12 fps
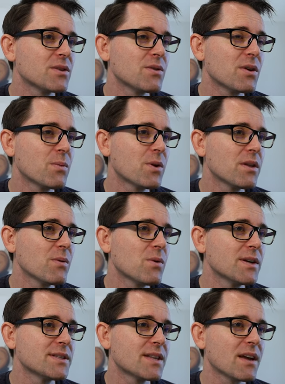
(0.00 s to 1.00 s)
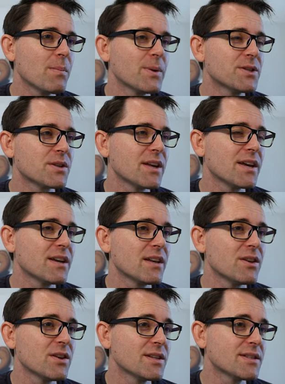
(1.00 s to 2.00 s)
So they're one of the ones that capitulated.
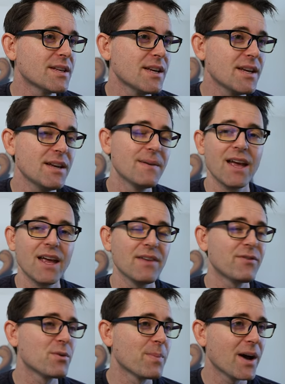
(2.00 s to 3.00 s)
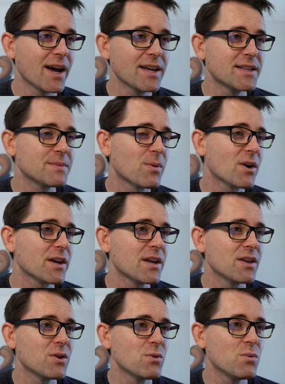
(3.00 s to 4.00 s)
And you can see if you're buying in this
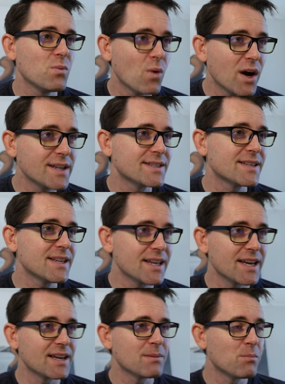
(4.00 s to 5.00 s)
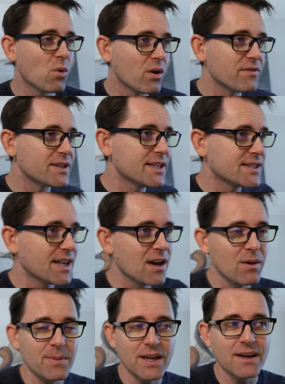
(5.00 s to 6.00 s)
market, you want to get more of a
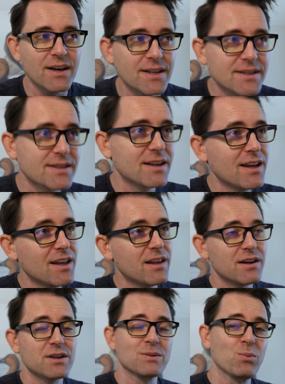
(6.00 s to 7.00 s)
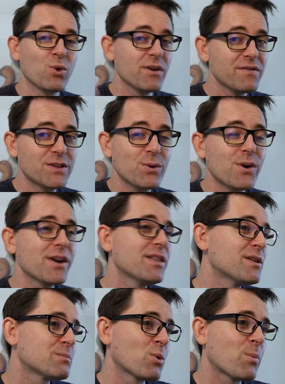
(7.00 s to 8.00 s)
discount because there's more inventory,
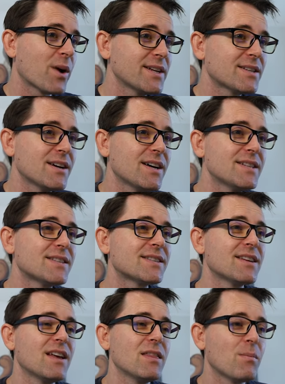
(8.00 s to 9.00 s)
there's more price cuts.